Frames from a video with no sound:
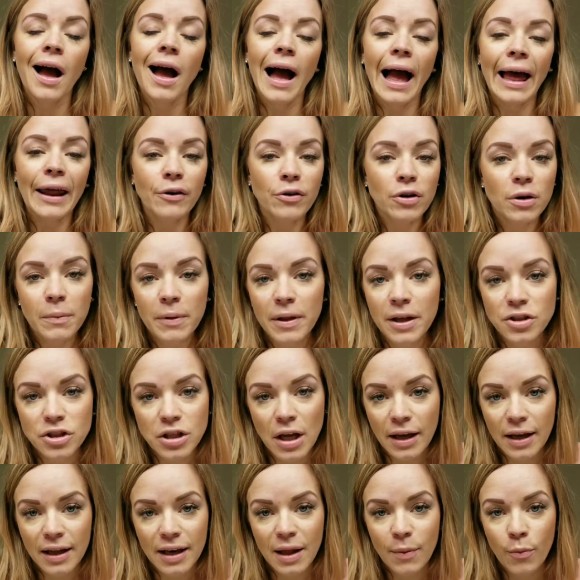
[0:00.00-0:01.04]
don't normally
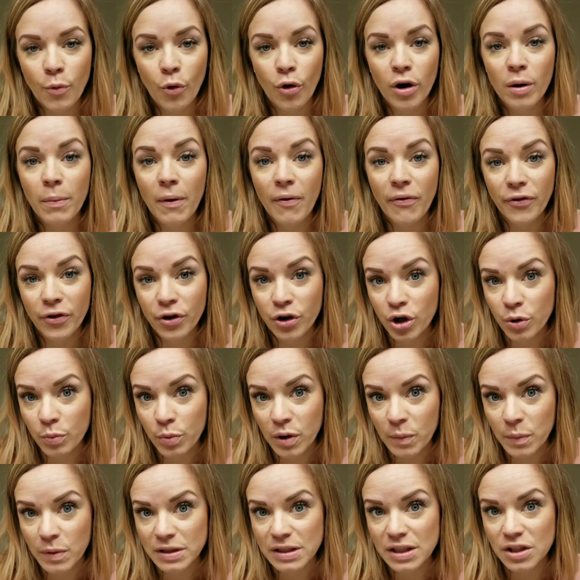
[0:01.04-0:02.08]
check anymore, but for your
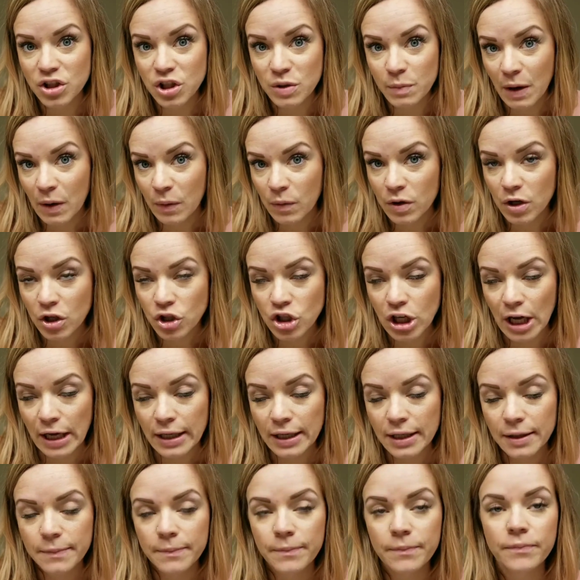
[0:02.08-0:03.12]
purposes, you might want to check.
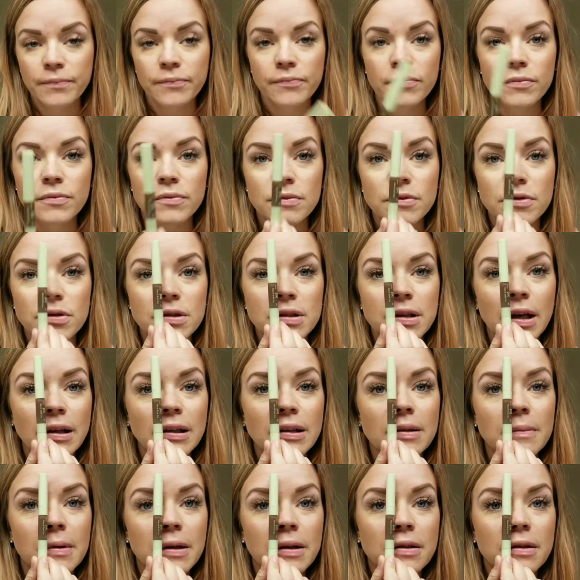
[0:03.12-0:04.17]
Check to
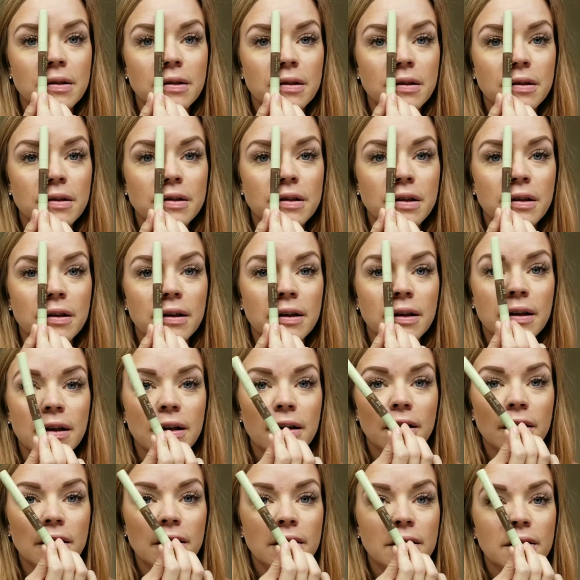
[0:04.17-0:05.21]
make sure that you're starting
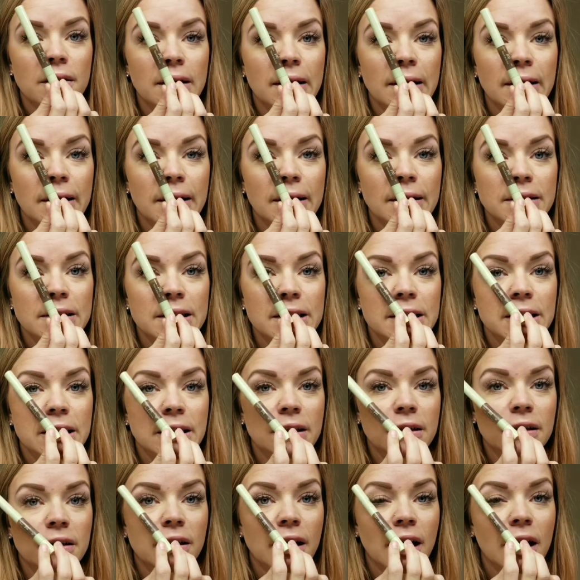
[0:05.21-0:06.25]
here, your arch is here,
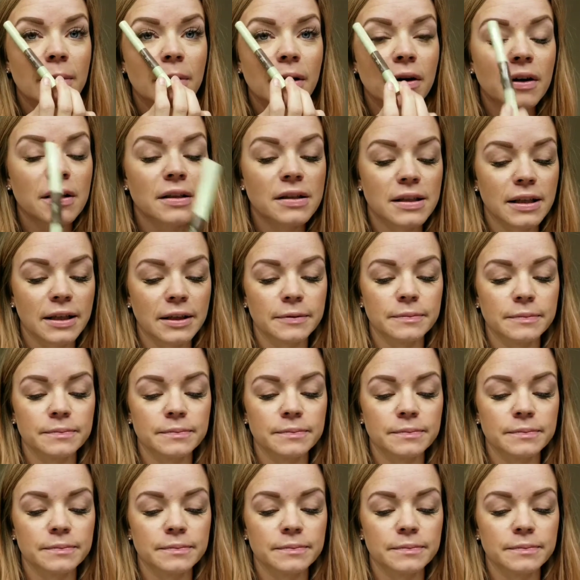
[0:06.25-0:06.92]
your eyebrow is there.